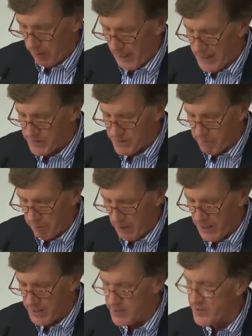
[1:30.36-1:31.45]
plans in
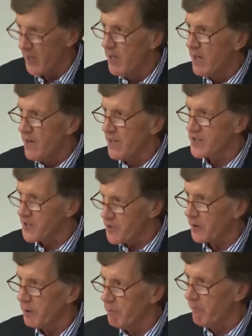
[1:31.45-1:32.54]
place that
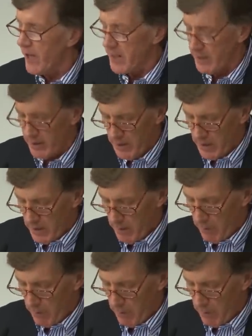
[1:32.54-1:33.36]
circumvent the